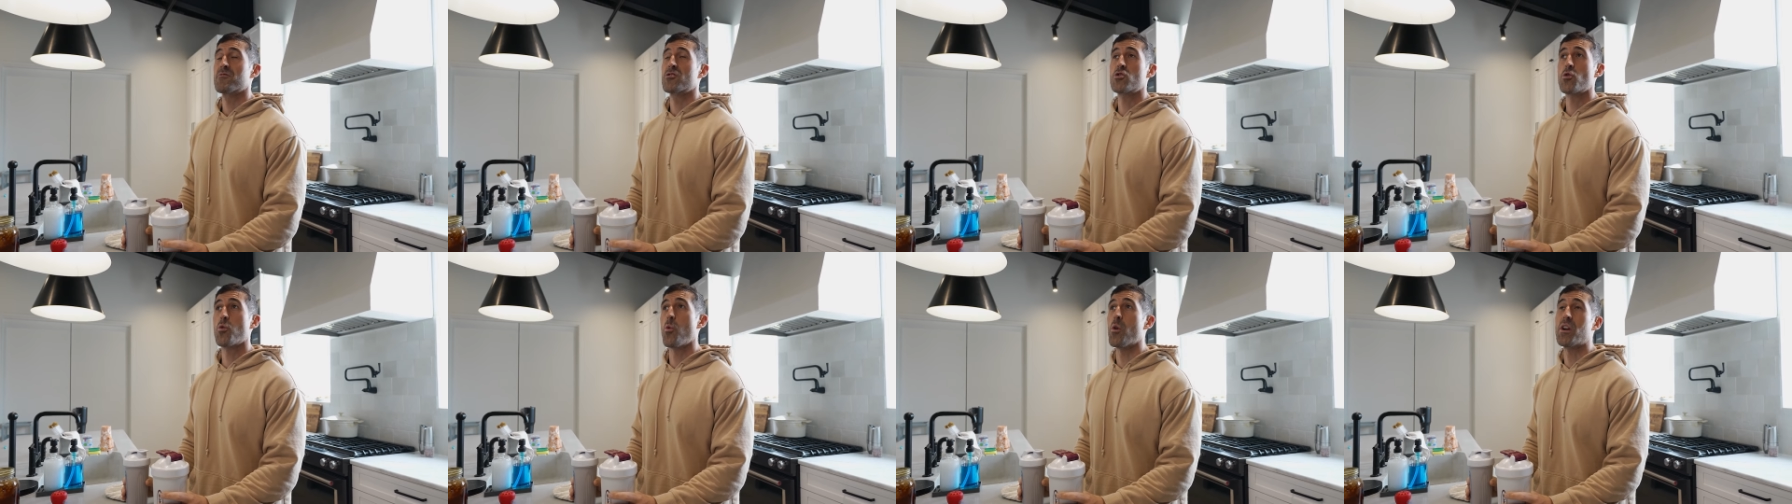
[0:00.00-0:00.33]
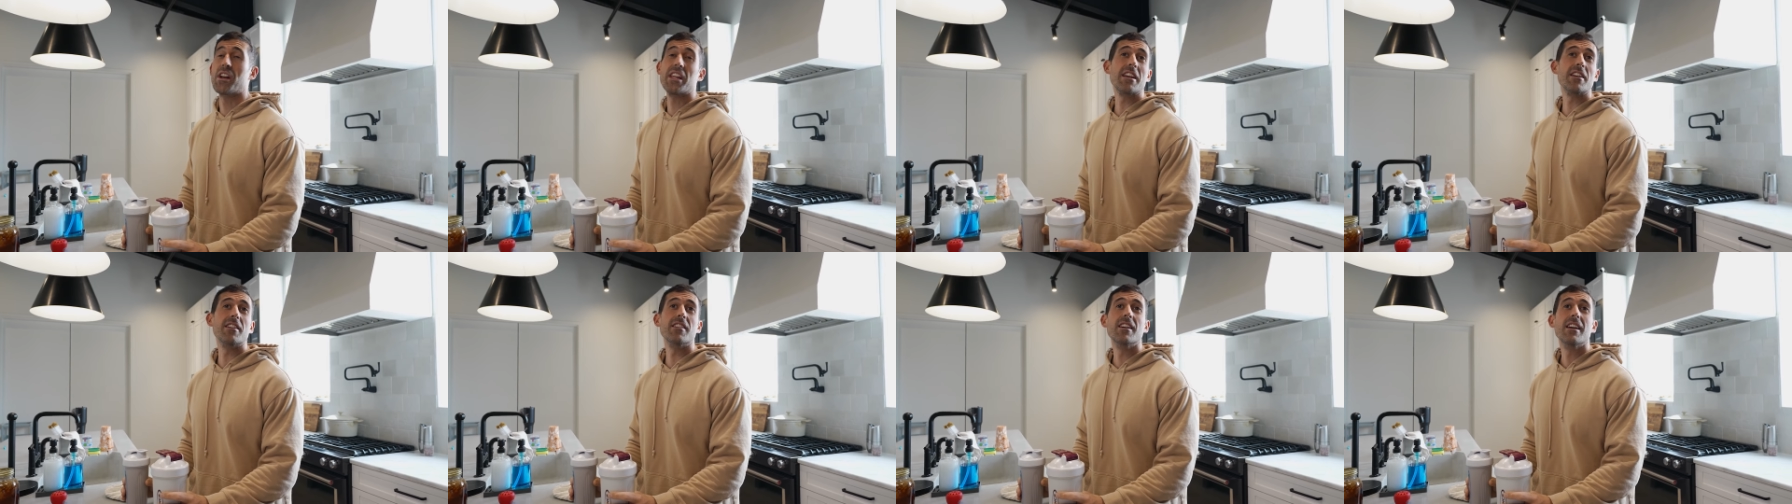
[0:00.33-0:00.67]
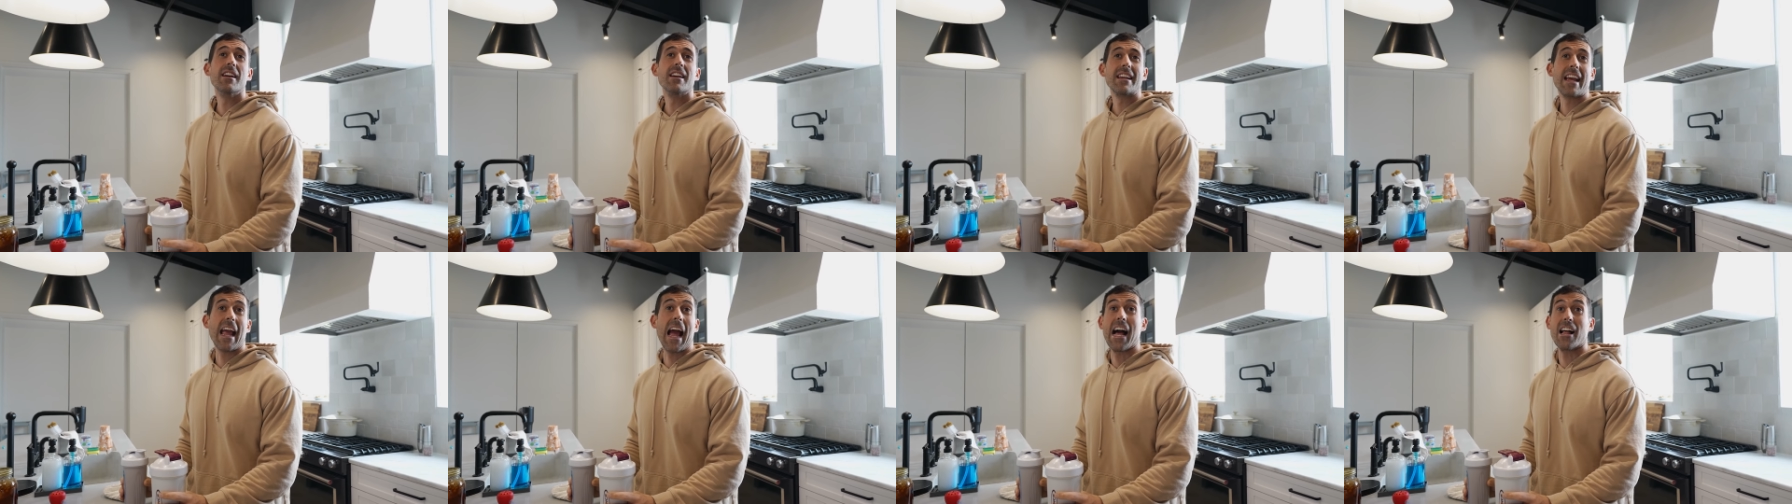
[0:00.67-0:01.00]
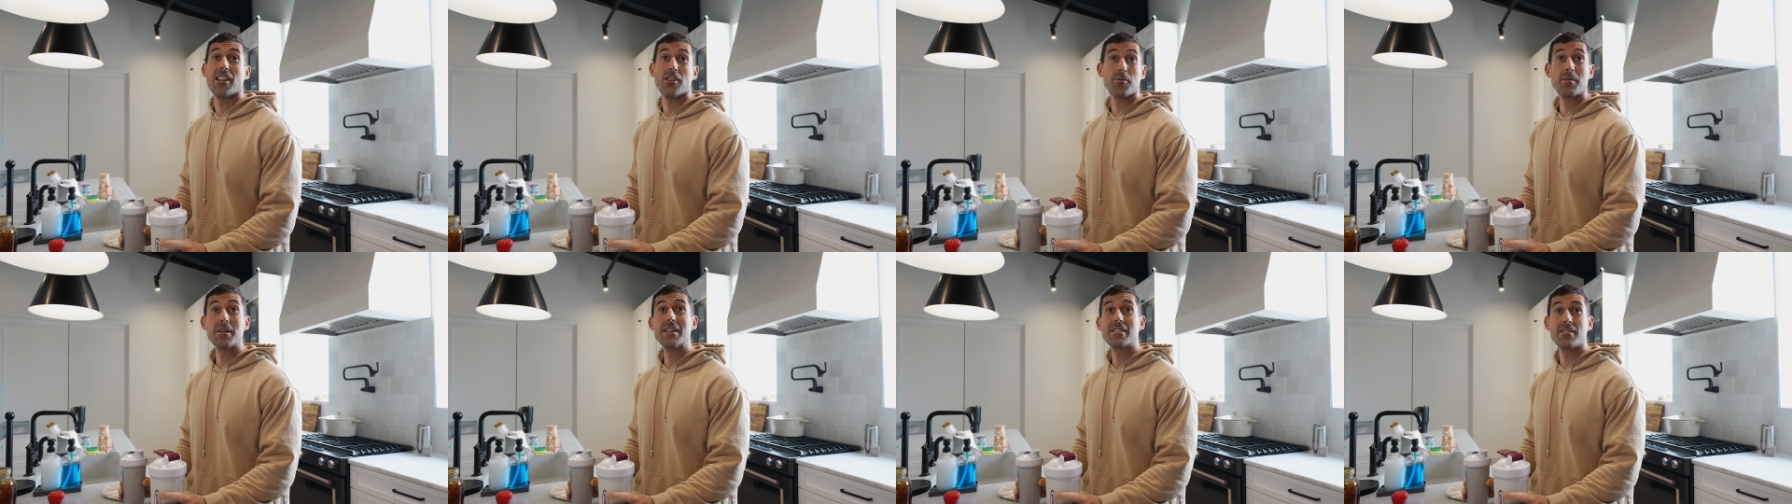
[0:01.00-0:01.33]
twenty
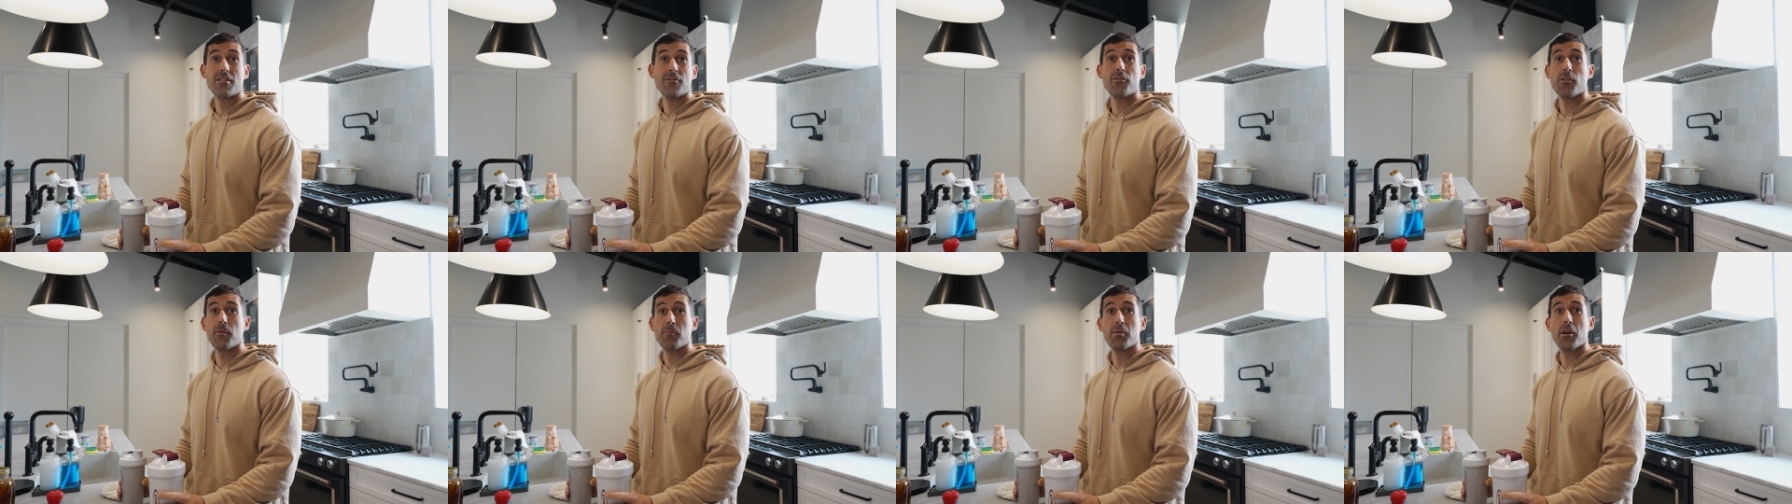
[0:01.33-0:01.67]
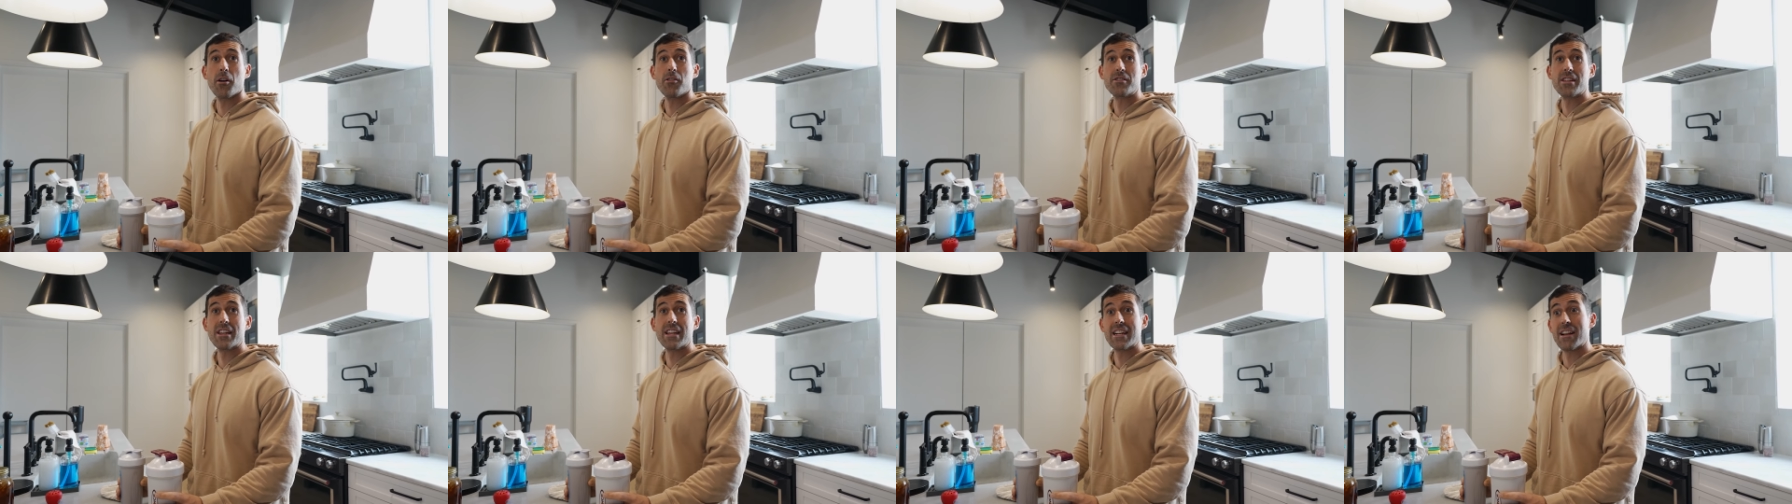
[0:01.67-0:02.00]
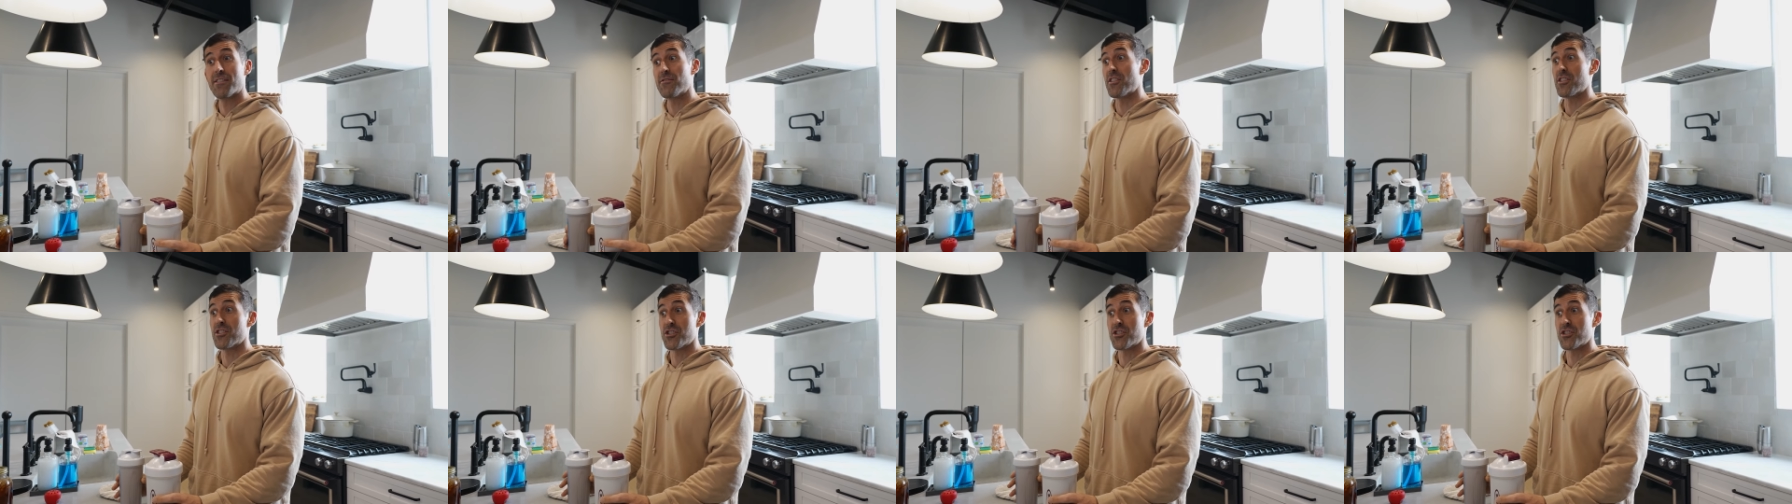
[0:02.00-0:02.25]
calories are from protein of